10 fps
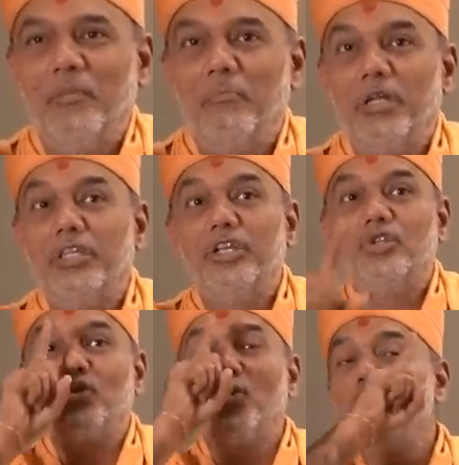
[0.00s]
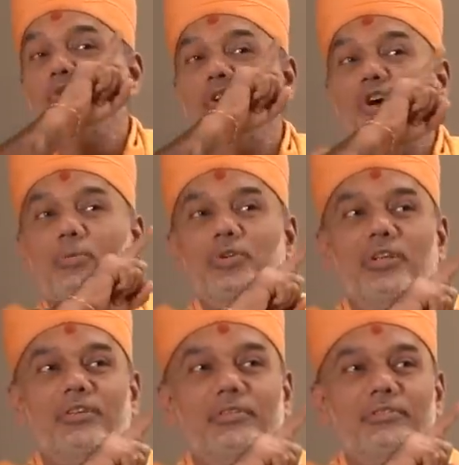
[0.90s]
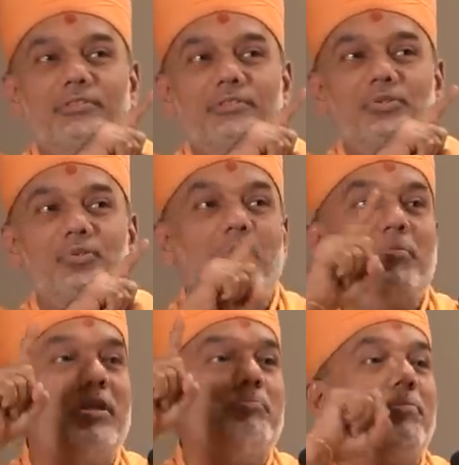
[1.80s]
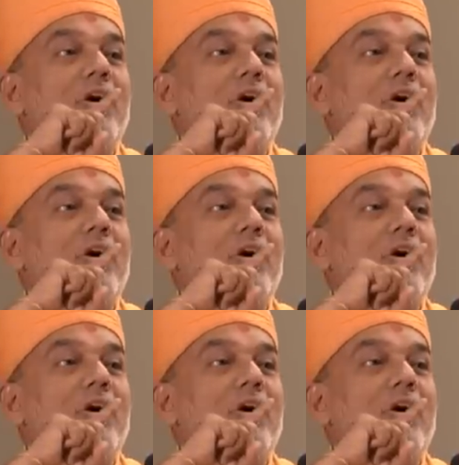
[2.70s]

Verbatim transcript: But they chose an option to remain